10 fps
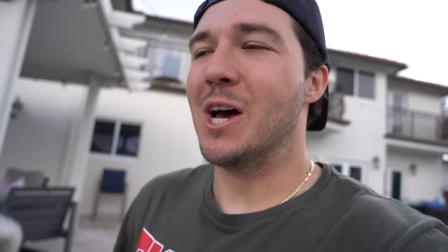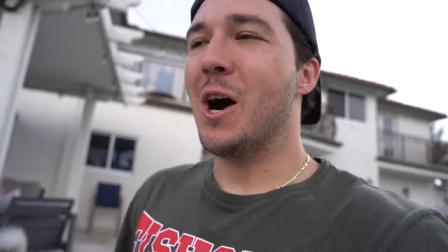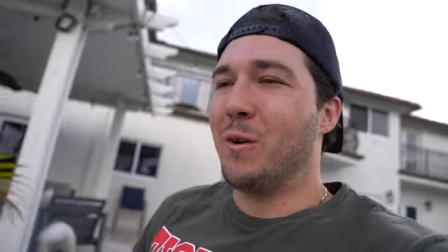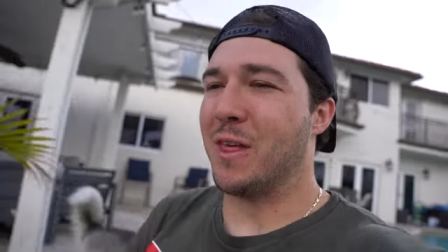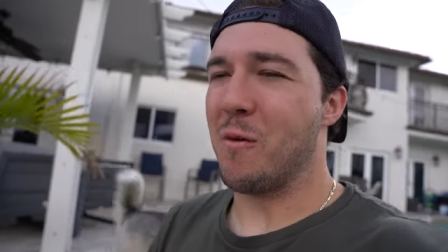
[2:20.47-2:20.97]

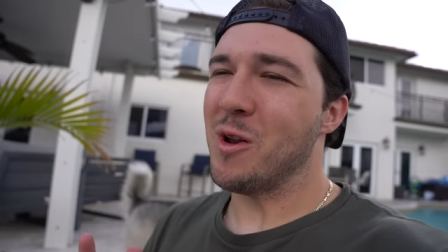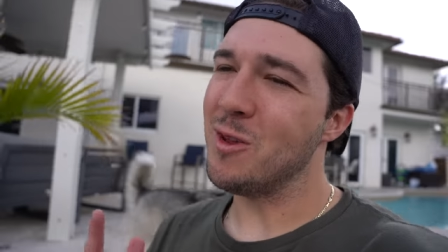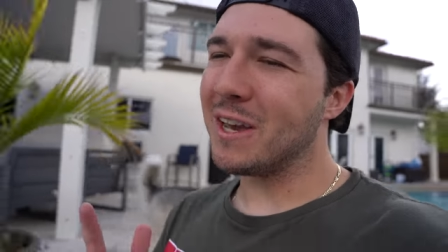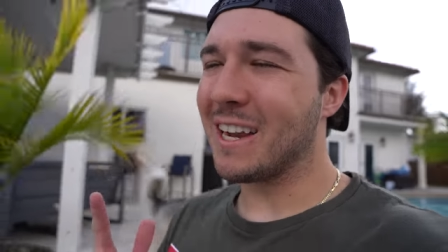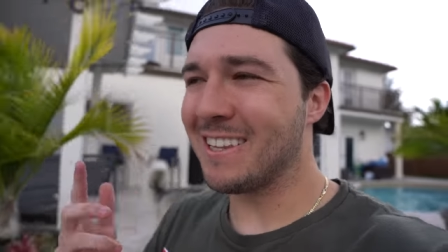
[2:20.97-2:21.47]
know that when
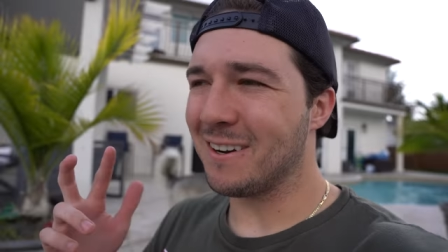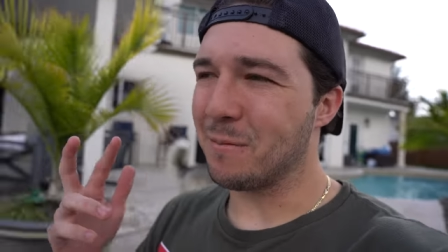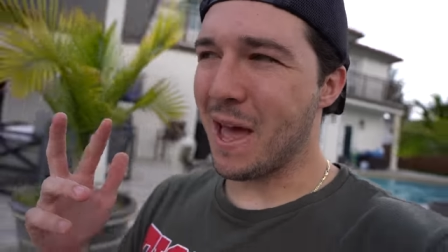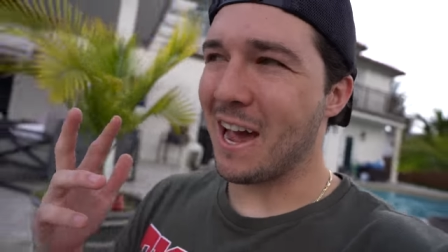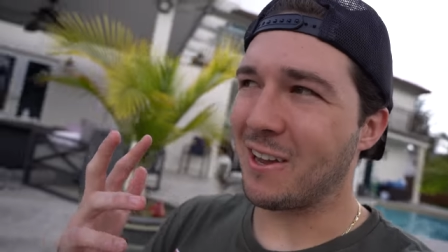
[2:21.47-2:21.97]
you get a little
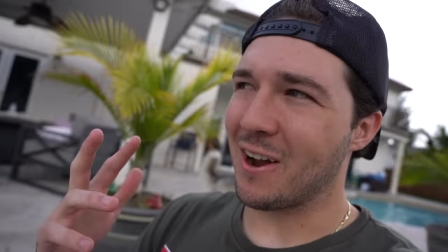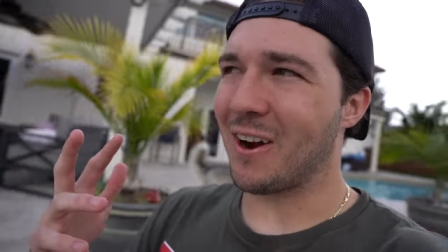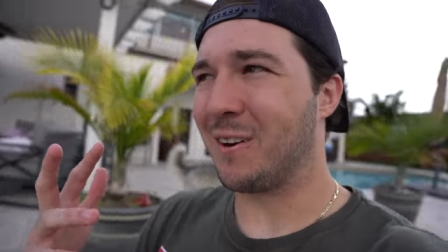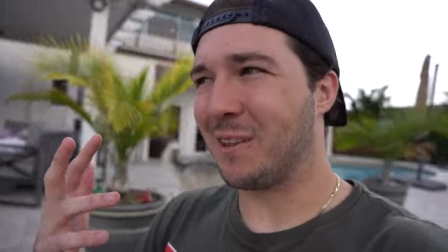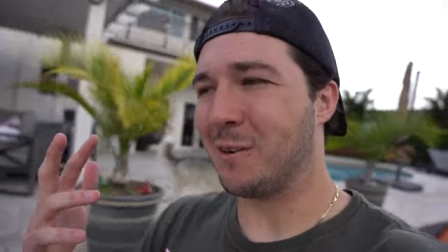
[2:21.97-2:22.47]

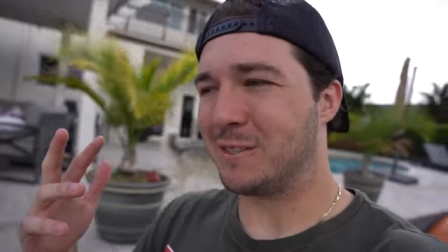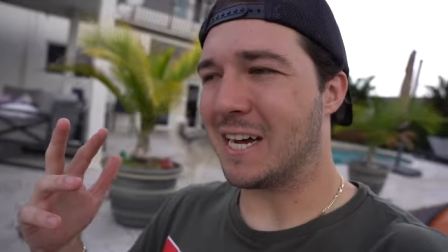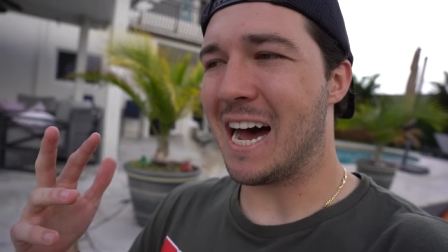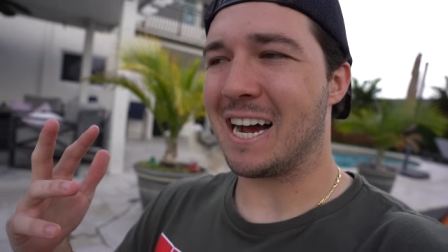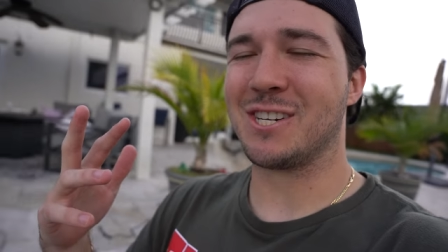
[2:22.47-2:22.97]
backyard, little
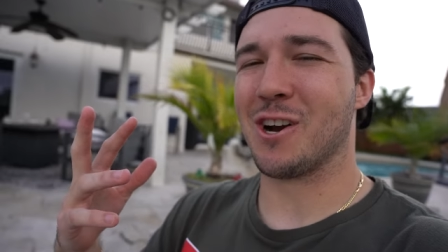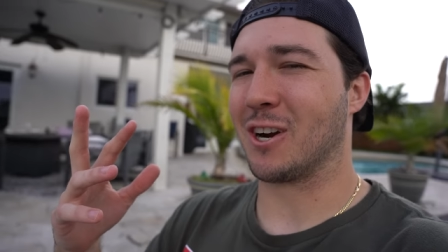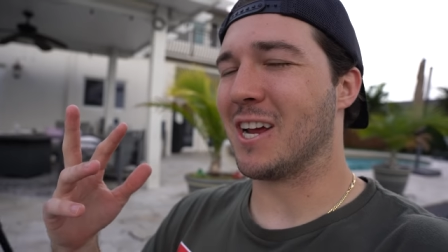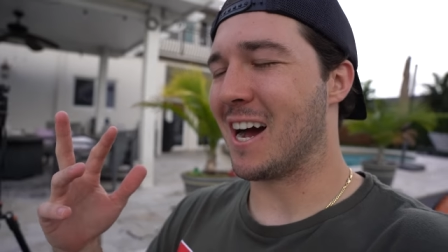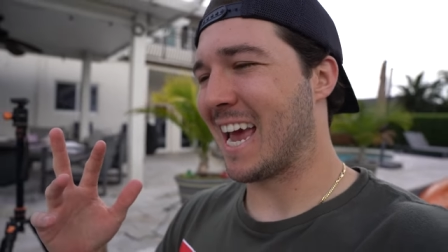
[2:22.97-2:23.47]
dock,
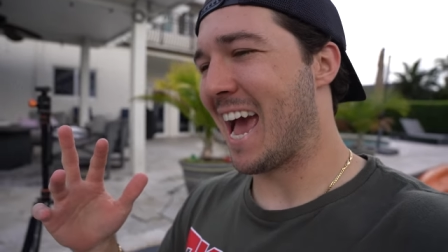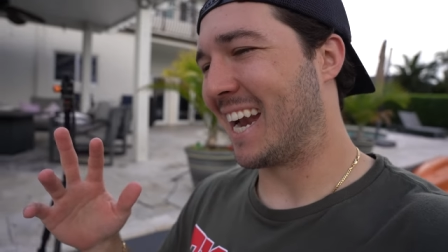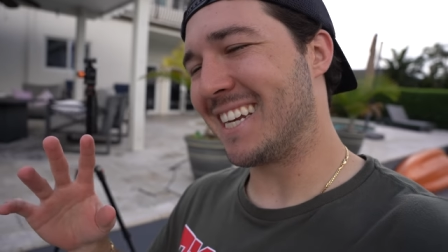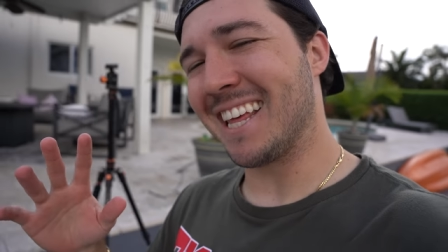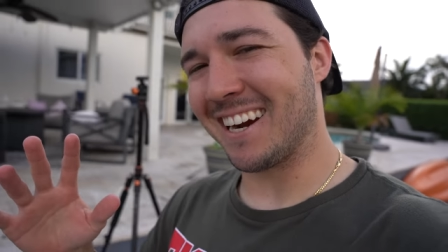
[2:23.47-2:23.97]
shark dock
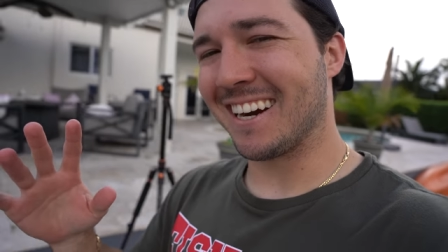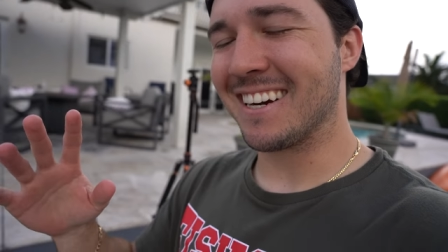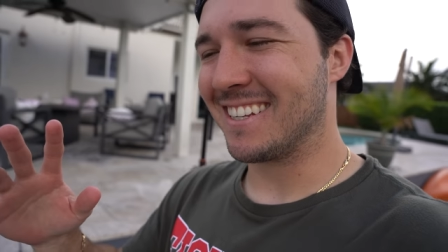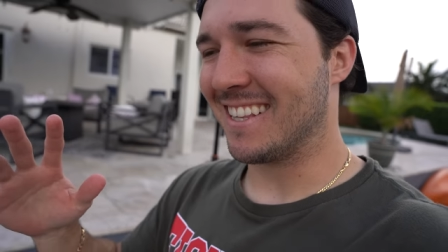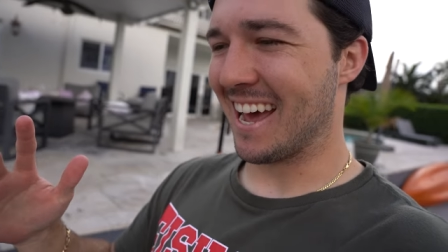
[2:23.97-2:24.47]
edit
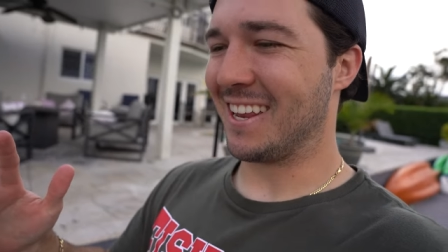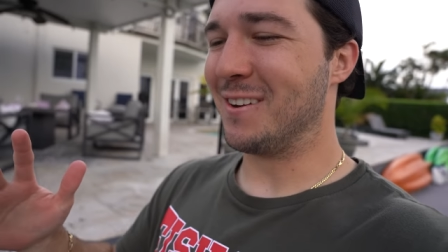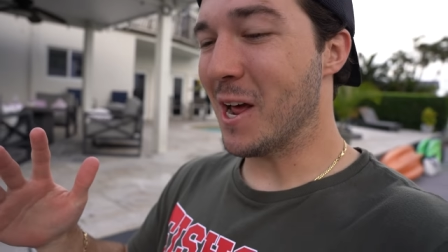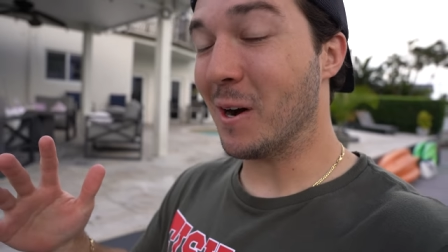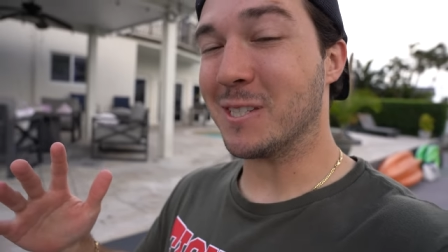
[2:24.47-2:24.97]
there, that
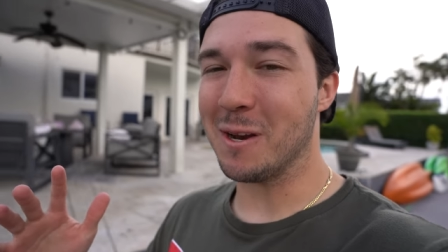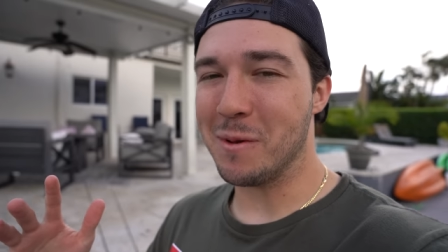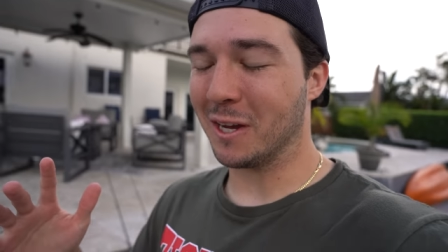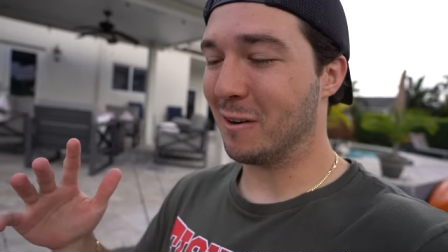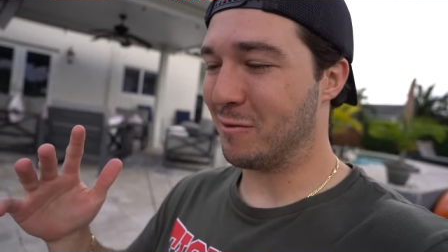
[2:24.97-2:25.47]
you know it's gonna
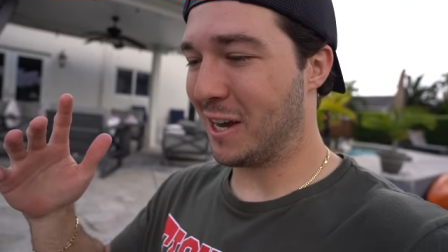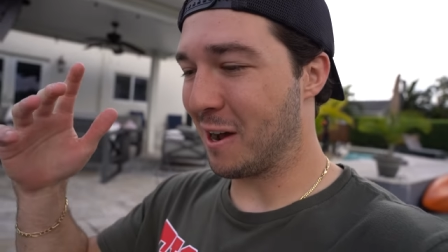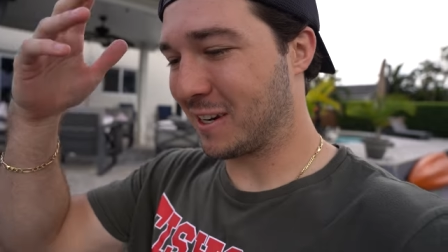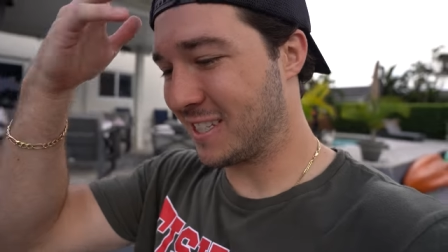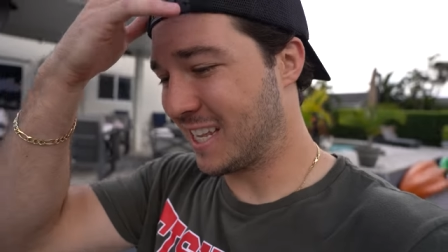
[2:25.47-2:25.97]
be a good
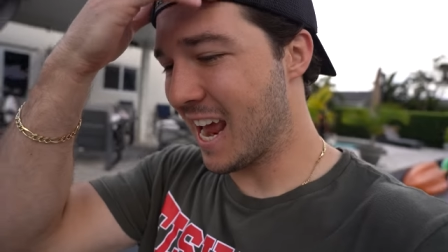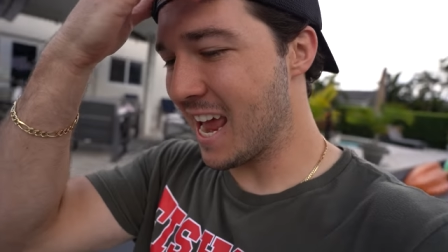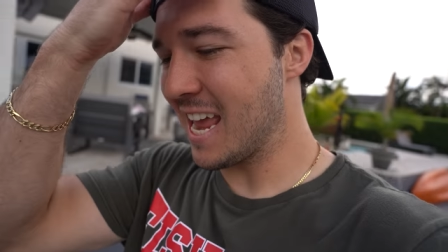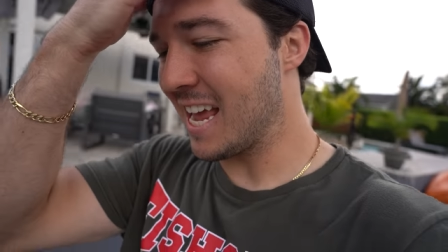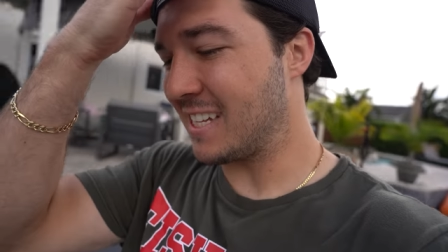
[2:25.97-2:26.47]
video, because
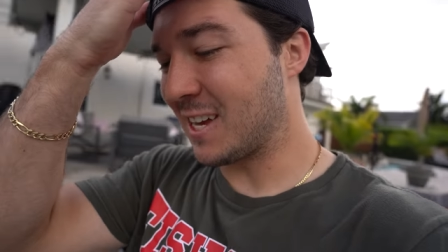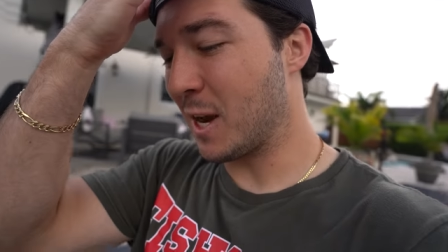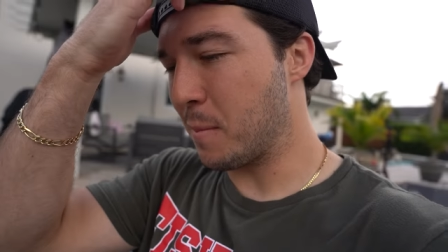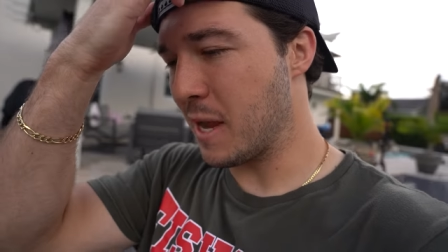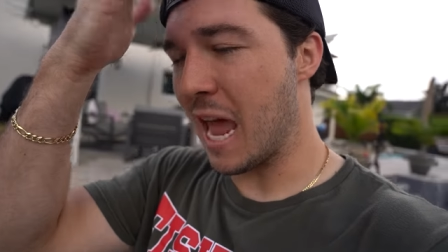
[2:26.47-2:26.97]
today it's
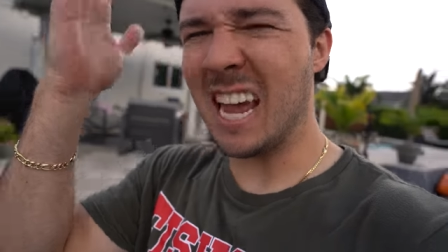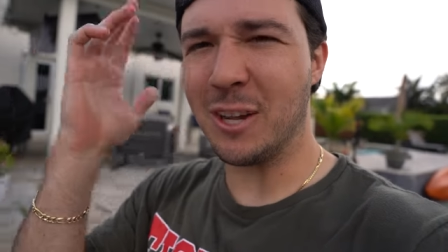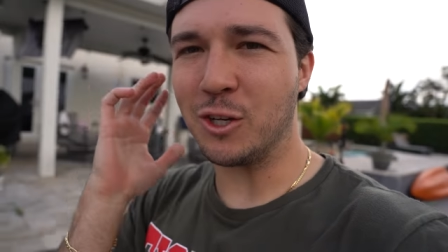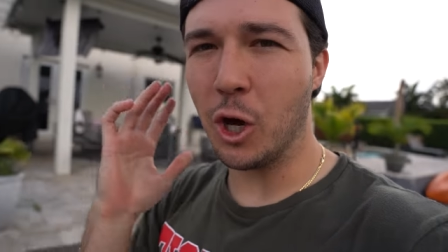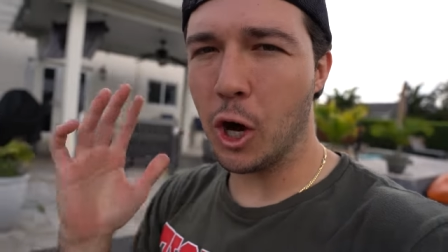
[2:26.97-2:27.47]
gonna be a
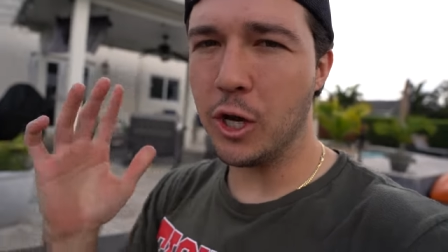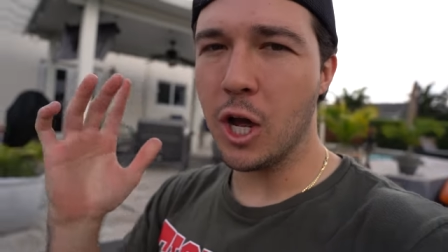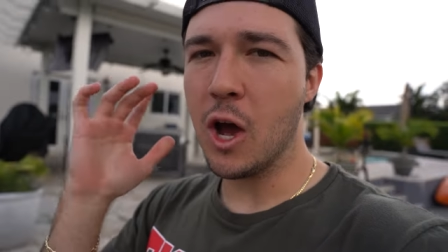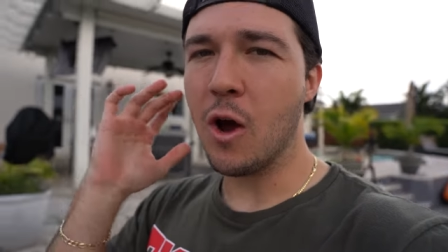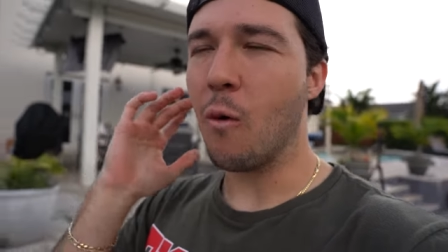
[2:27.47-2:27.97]
good
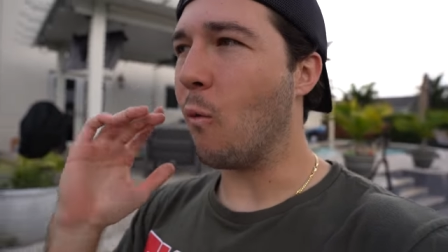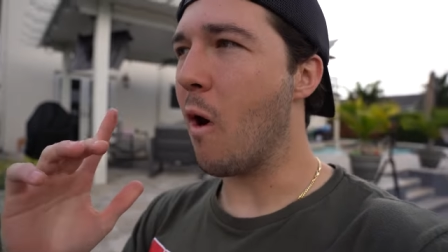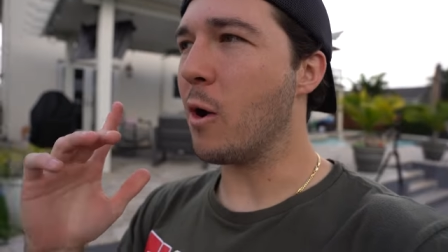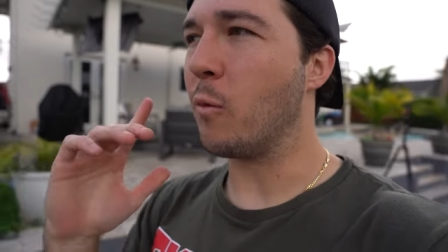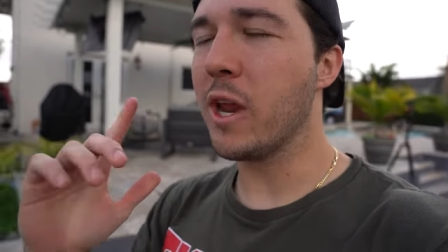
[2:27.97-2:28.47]

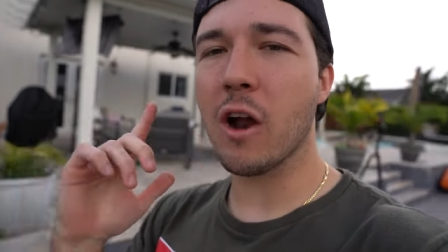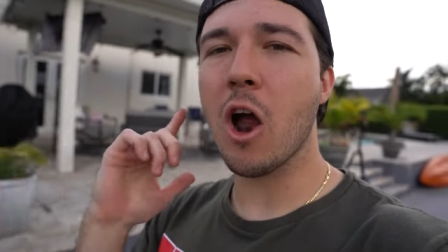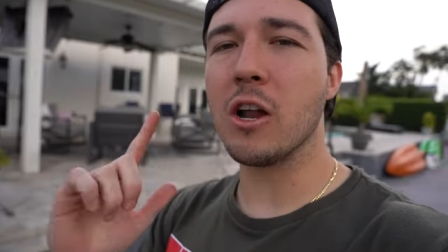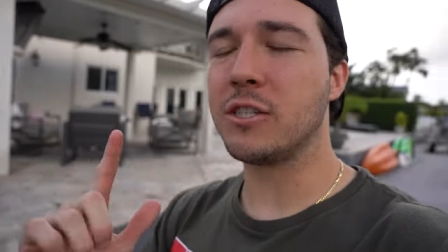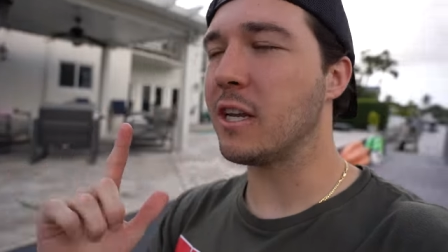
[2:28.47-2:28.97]
one. We are
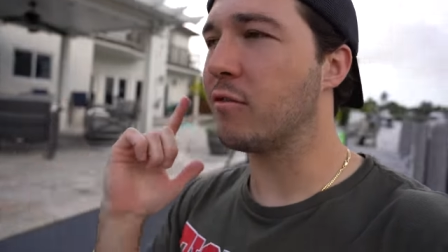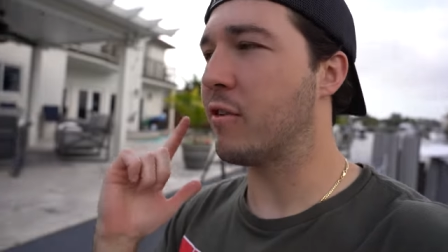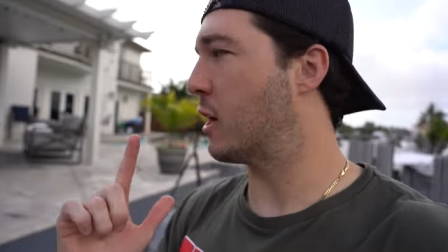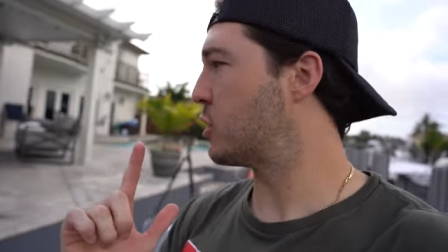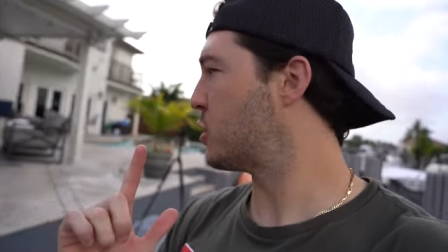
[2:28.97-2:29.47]
hunting
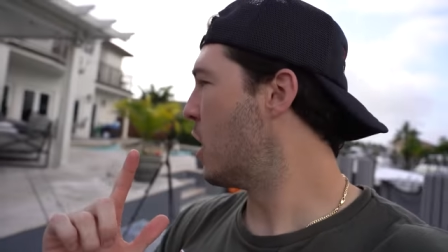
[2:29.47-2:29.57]
fish